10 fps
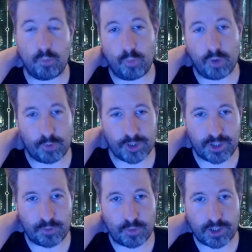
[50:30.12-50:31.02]
What
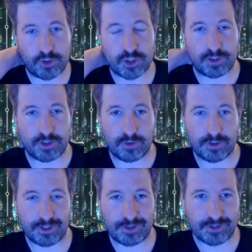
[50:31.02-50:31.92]
I usually do is
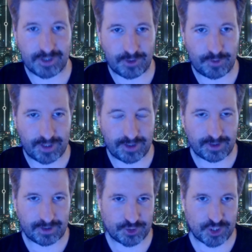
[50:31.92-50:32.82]
I create a
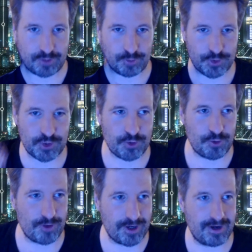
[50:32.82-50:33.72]
general
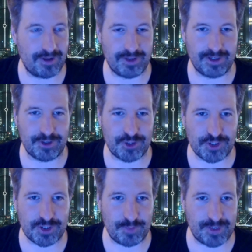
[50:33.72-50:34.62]
story and then I just
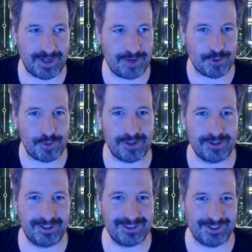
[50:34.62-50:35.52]
submit it everywhere.
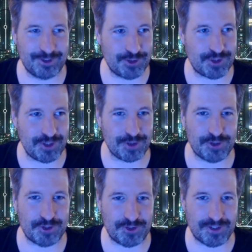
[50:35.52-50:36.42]
I'll just
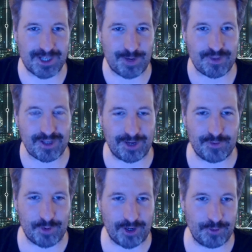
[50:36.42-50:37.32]
do the same thing
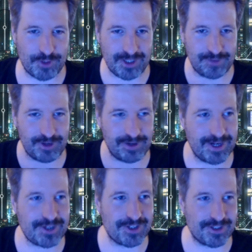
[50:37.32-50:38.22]
everywhere, or slight
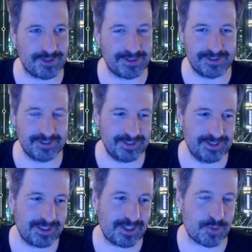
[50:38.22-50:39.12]
variations of it.
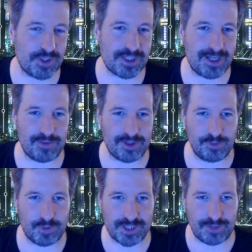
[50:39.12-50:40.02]
Because once I have
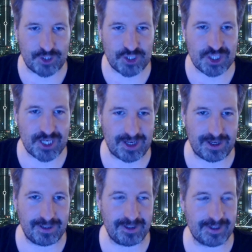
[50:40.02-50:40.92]
a shtick, I
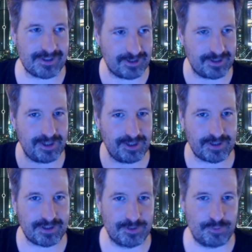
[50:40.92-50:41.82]
like
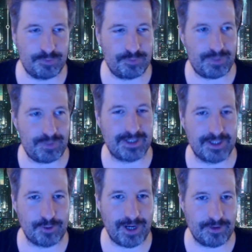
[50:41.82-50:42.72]
to bandy it
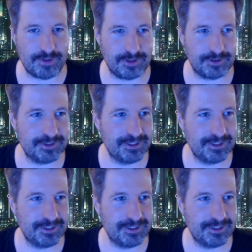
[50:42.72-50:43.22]
around, you know.